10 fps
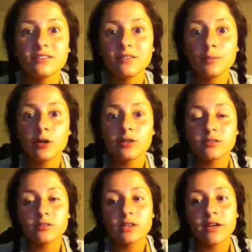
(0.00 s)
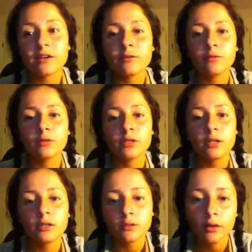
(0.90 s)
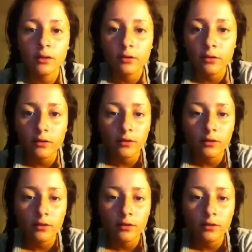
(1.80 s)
Tomorrow's Saturday. Well, today's Saturday